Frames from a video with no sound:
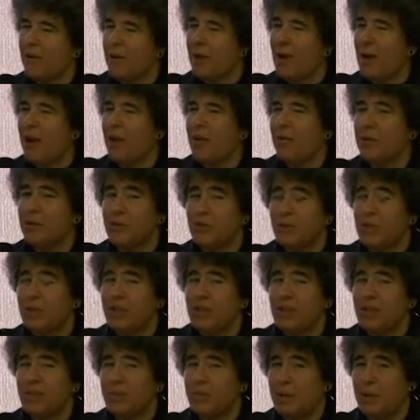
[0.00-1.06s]
I was
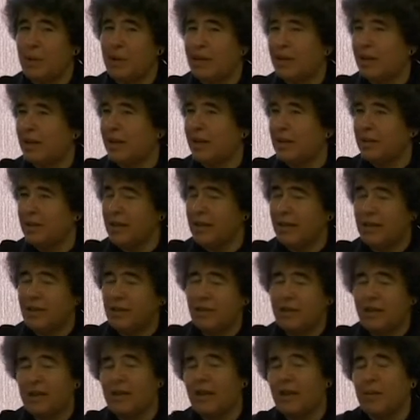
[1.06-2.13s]
fortunate I guess I kind
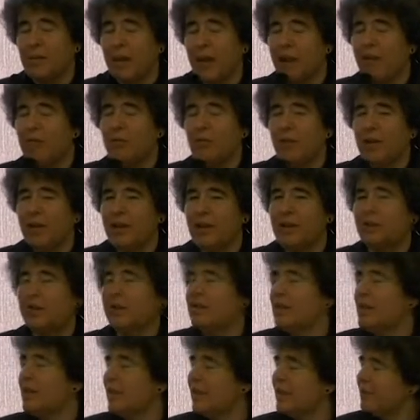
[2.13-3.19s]
of came halfway into
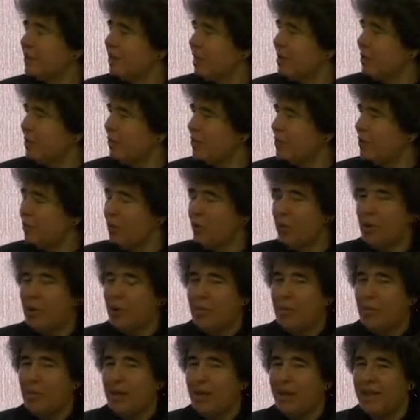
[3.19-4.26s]
the lifetime of the
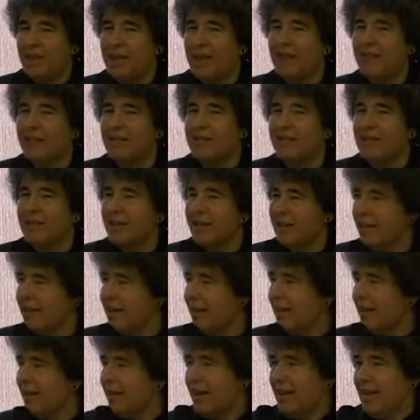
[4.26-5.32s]
program, and by then
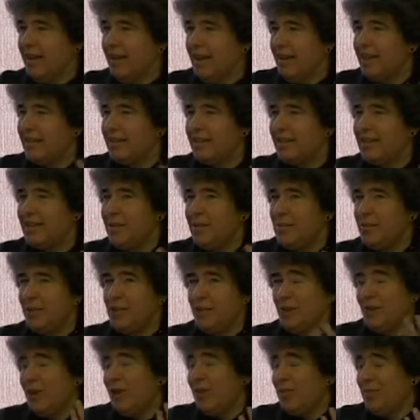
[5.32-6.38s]
it seemed
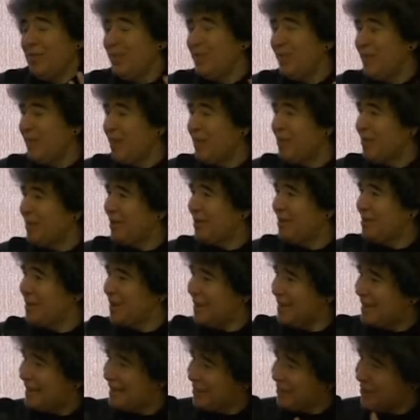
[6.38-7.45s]
incredibly stable to
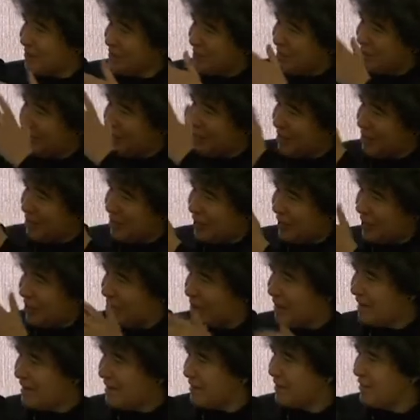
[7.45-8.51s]
me. So sort of hearing
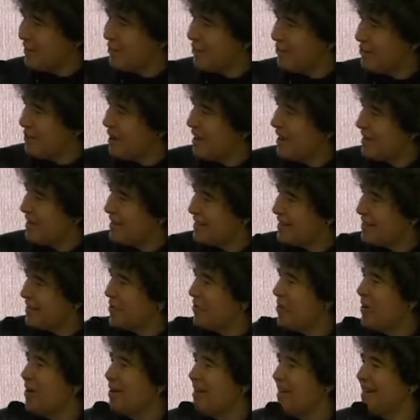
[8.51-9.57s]
about its rocky
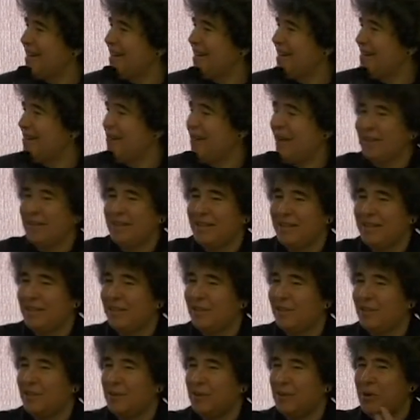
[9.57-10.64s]
start and the fact
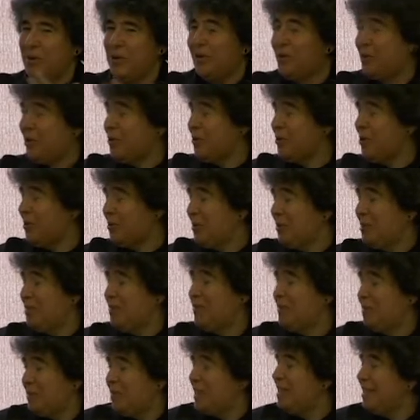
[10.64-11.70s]
that you weren't even sure it would
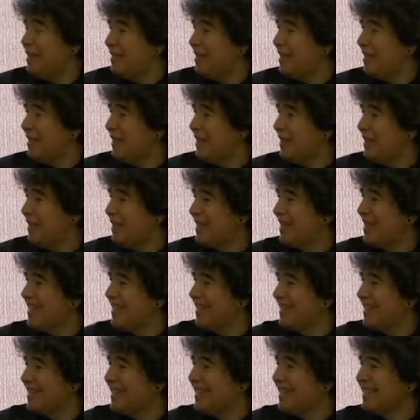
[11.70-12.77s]
be here
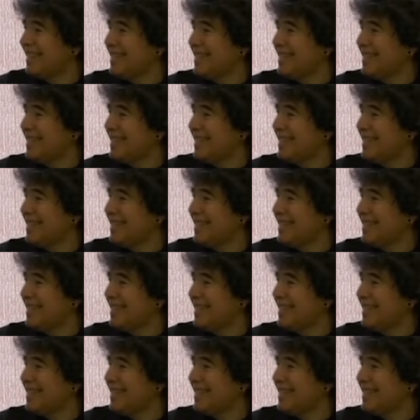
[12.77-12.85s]
is,